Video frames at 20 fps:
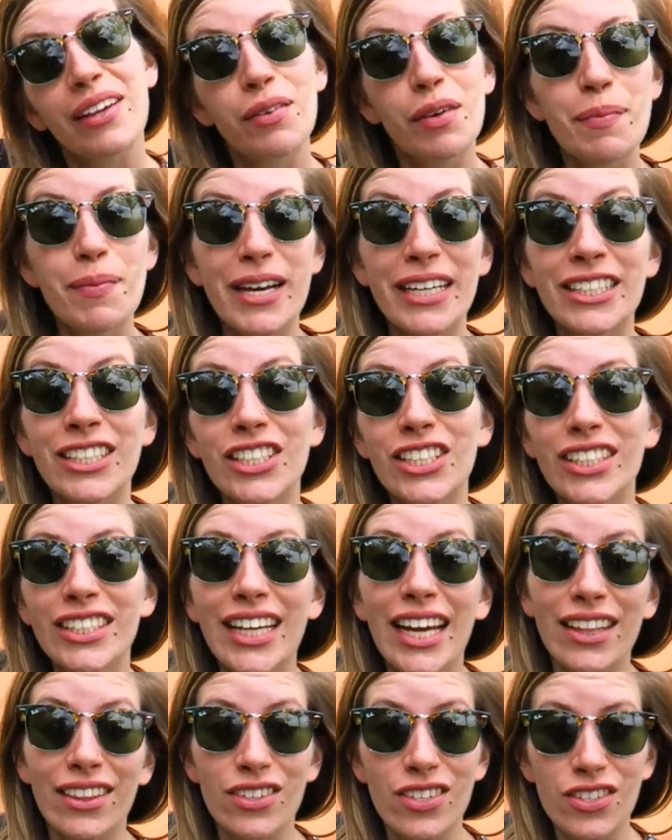we mentioned
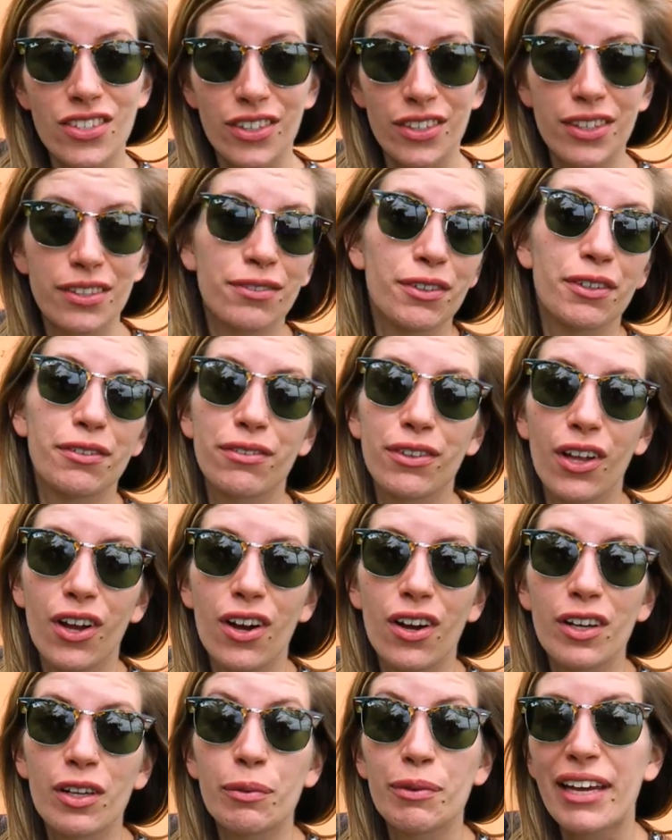at the start of our
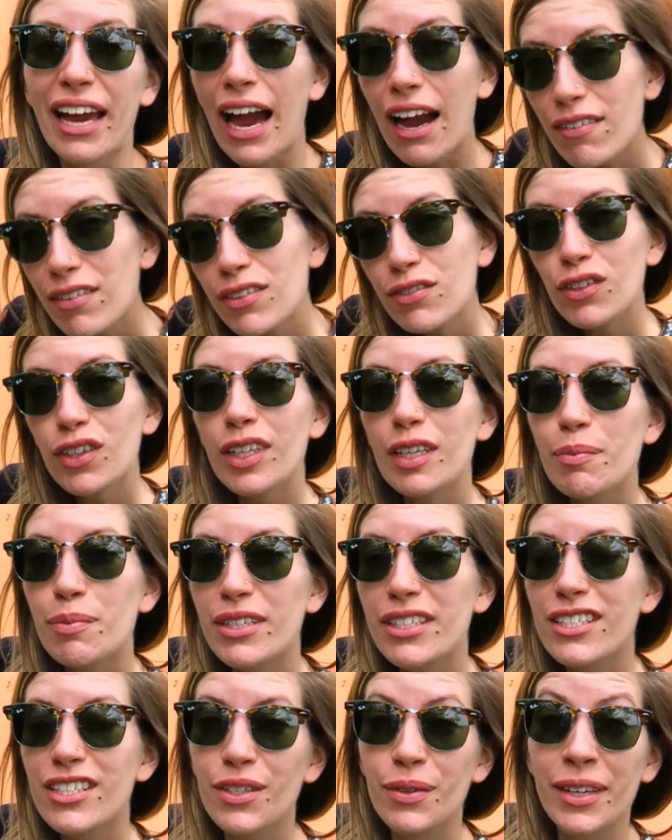vlog, we haven't really
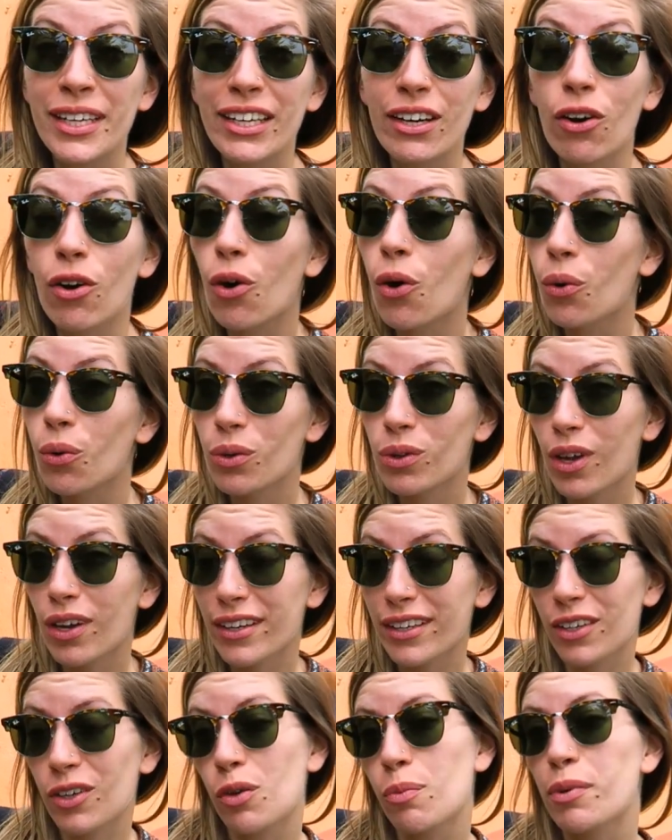been doing a whole
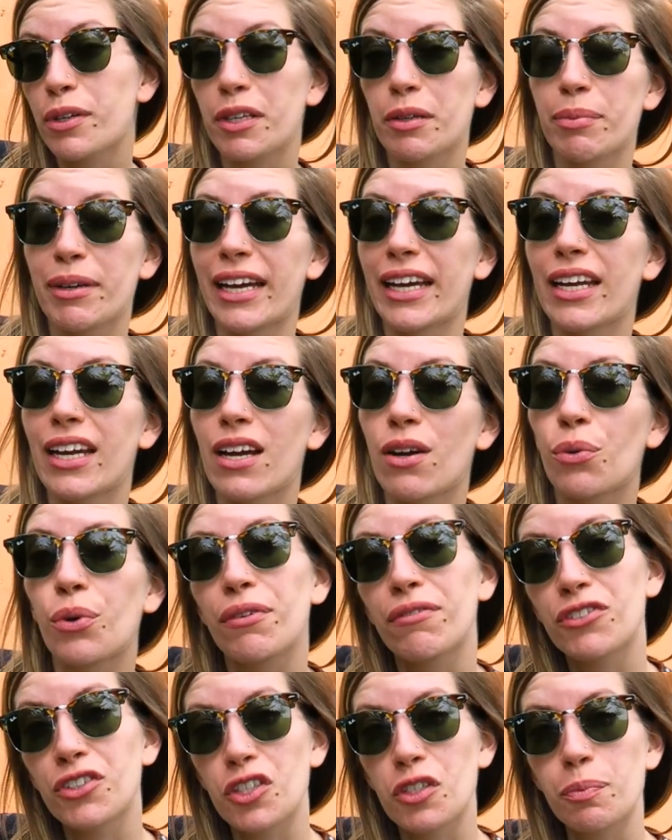lot in Copacabana.
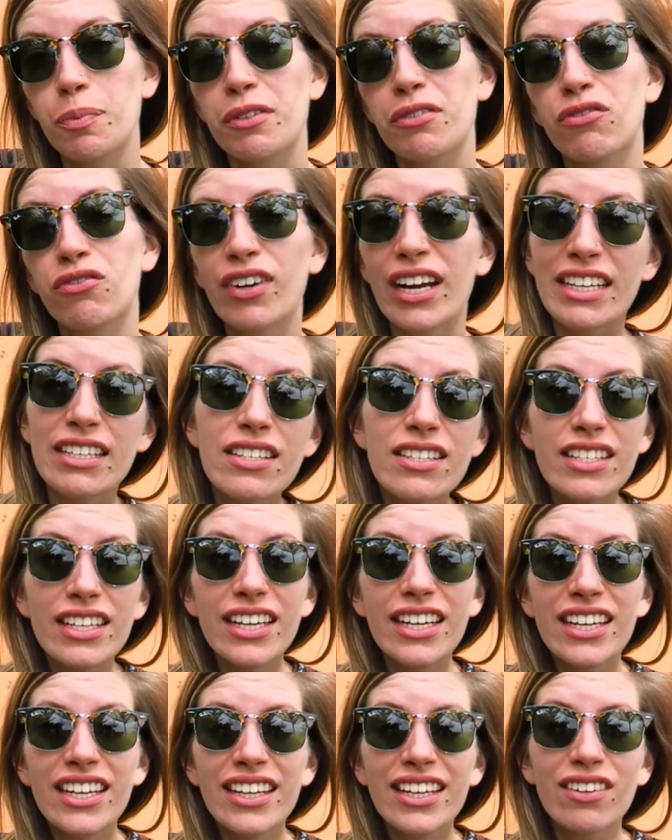We've just been
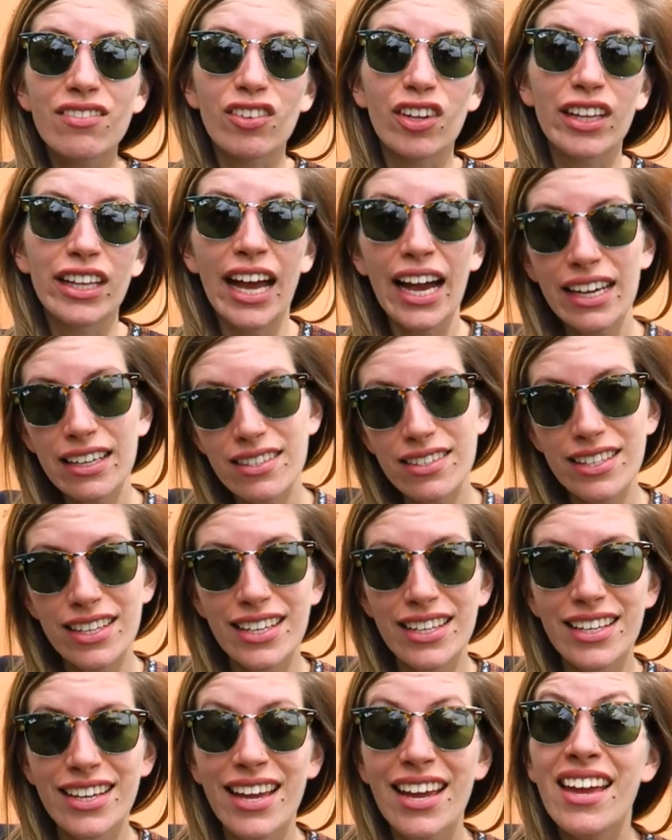resting and
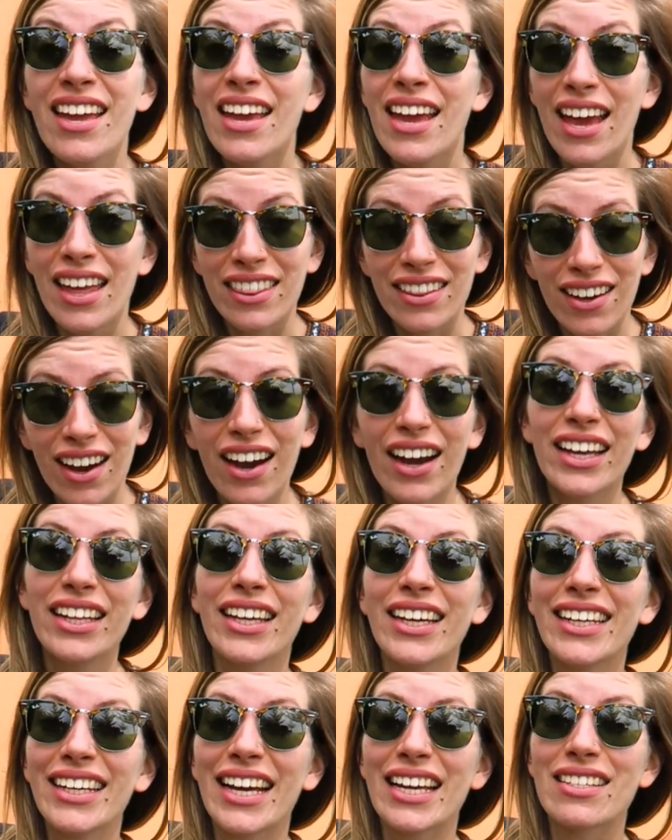relaxing, and the
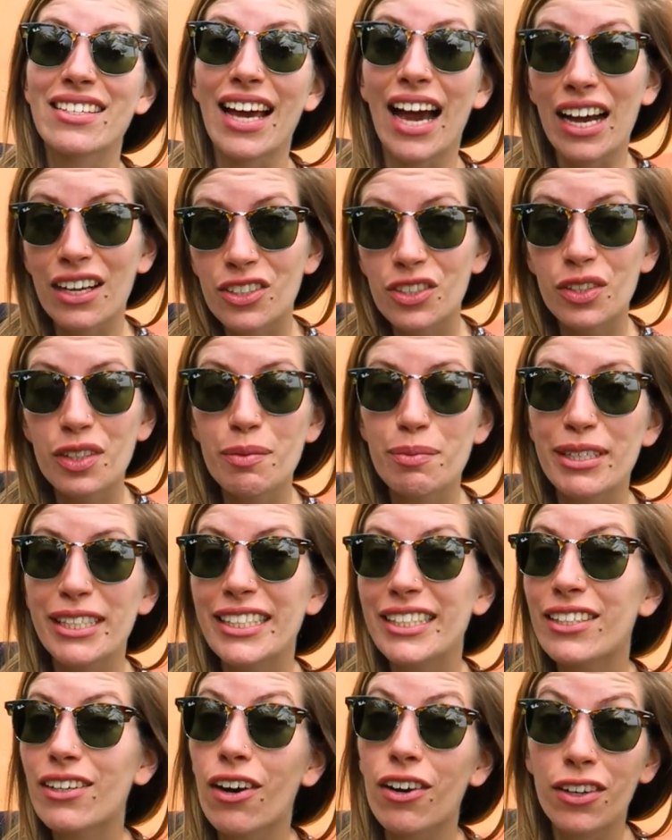highlight has actually
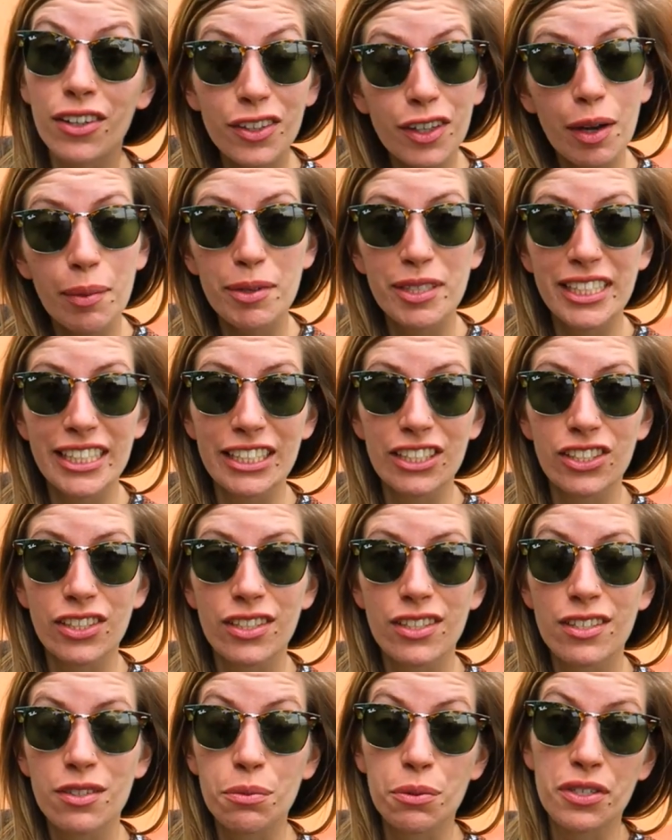been our
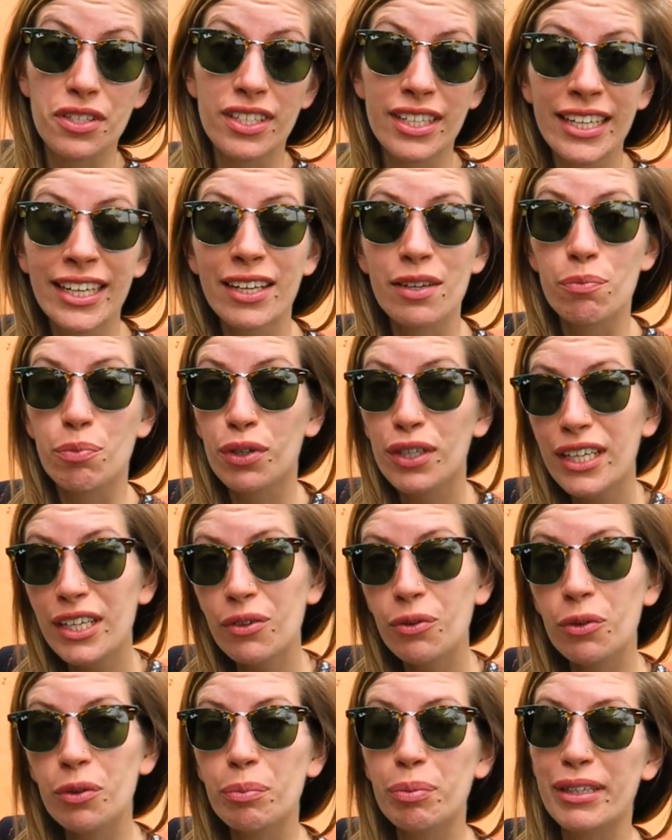accommodations. We're staying at a pretty
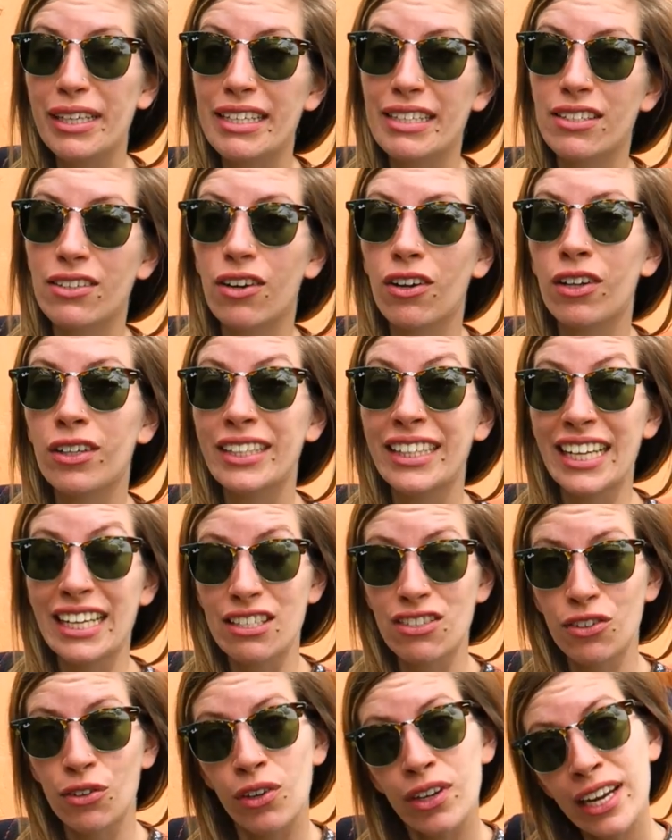cool place called
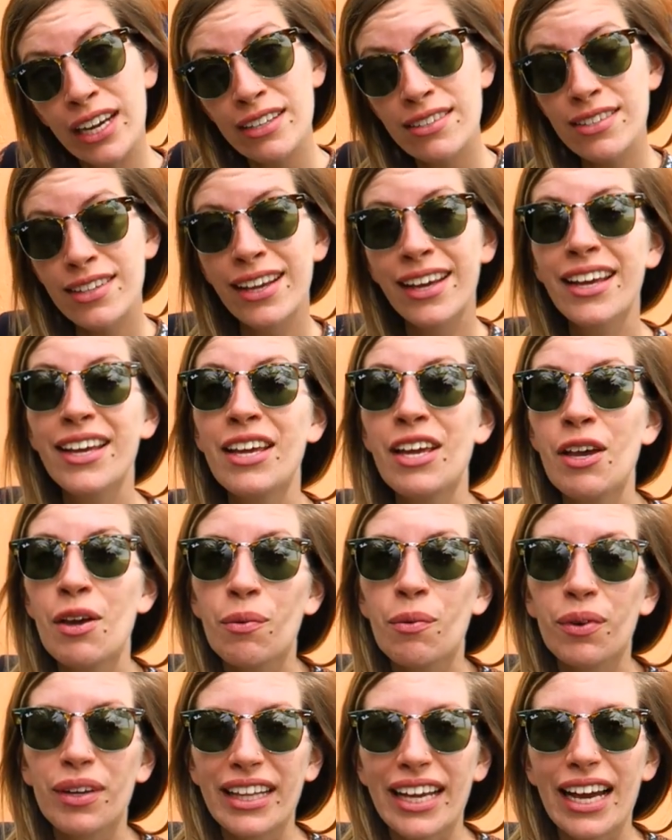Las Olas,
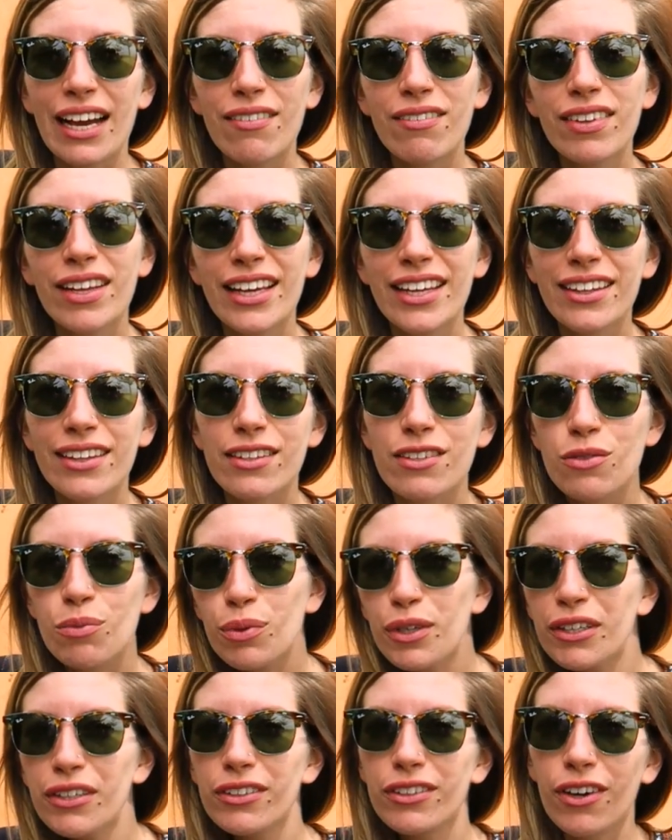where they have like these
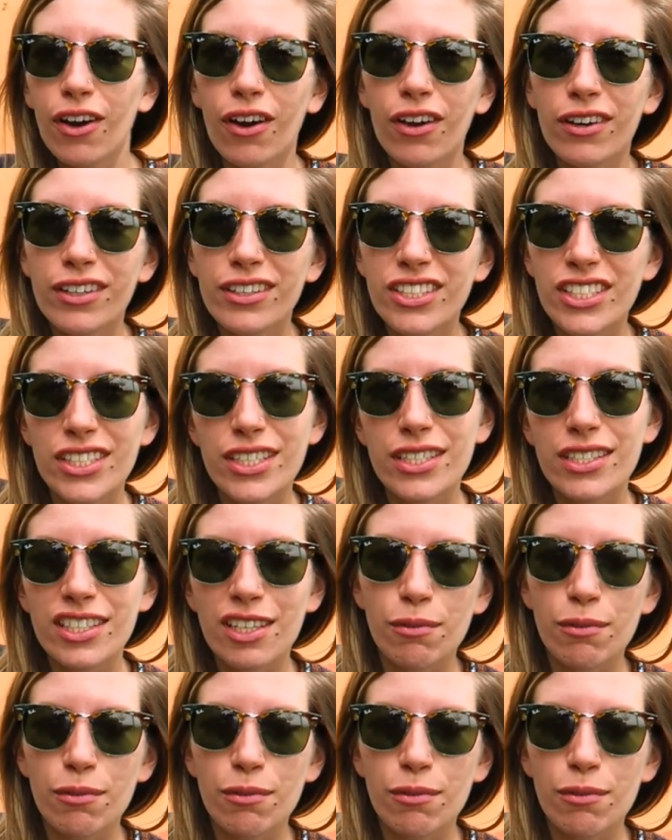weird cottages.